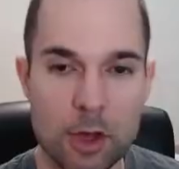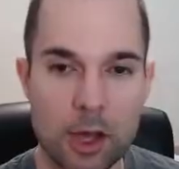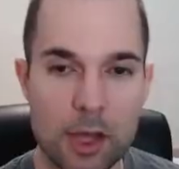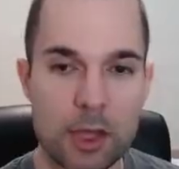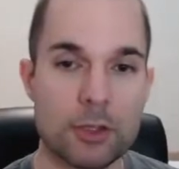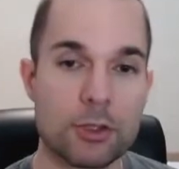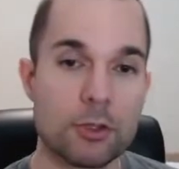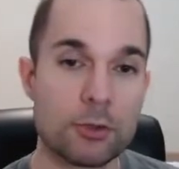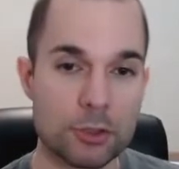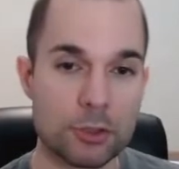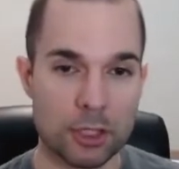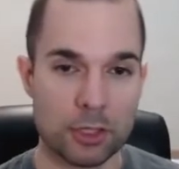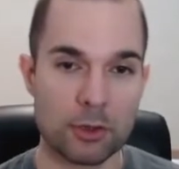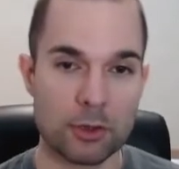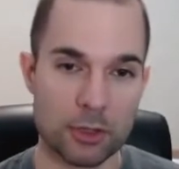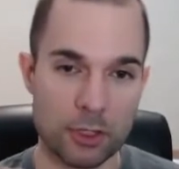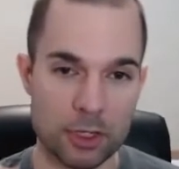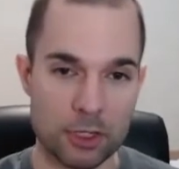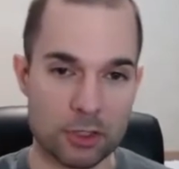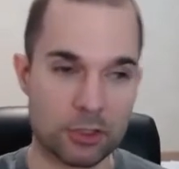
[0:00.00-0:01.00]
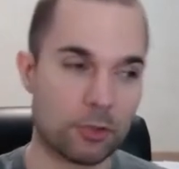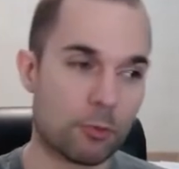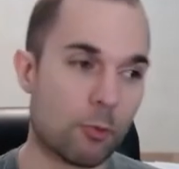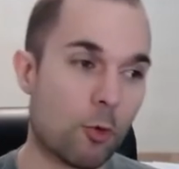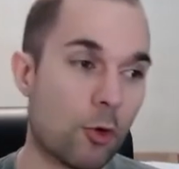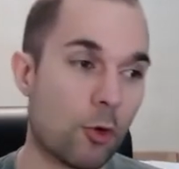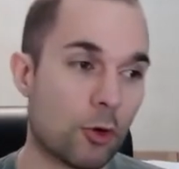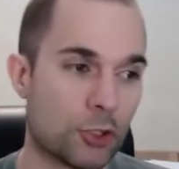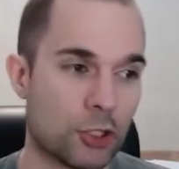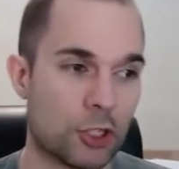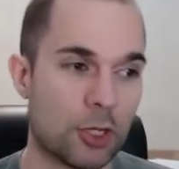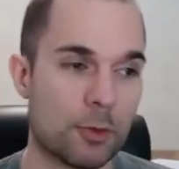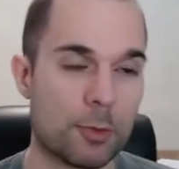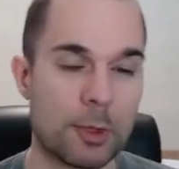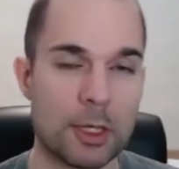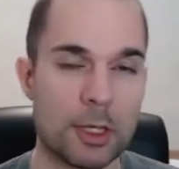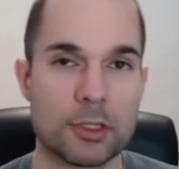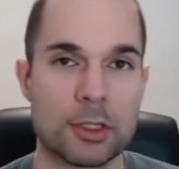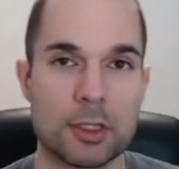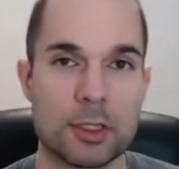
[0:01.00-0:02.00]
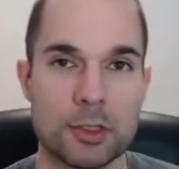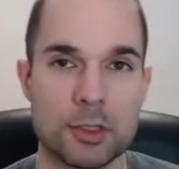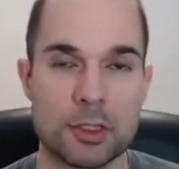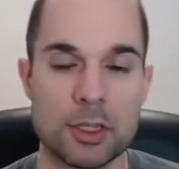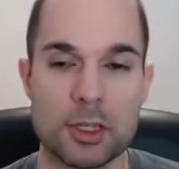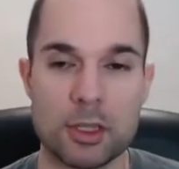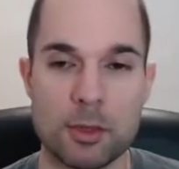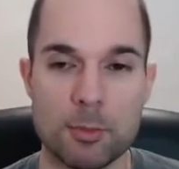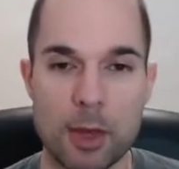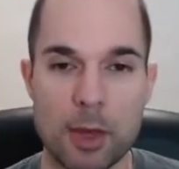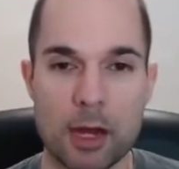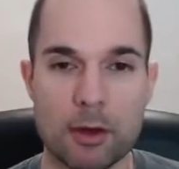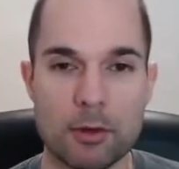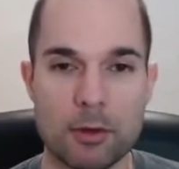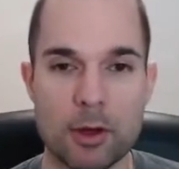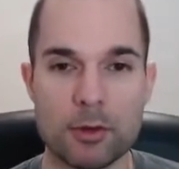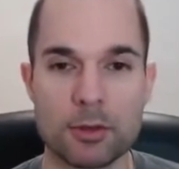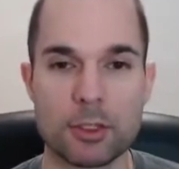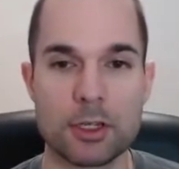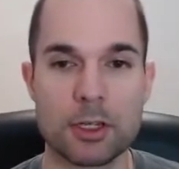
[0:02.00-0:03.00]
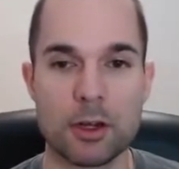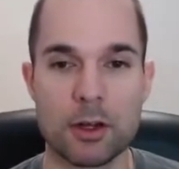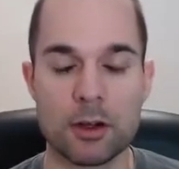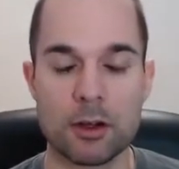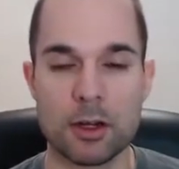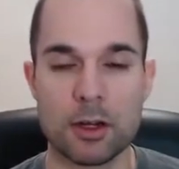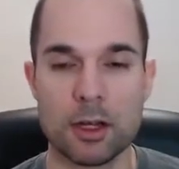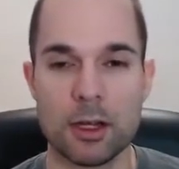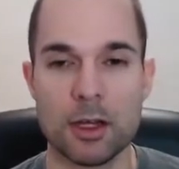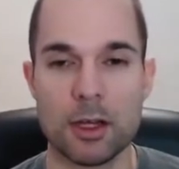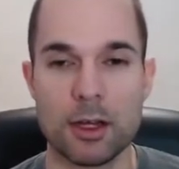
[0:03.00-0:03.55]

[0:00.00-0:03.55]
my utility support ship, as you can see in the background here.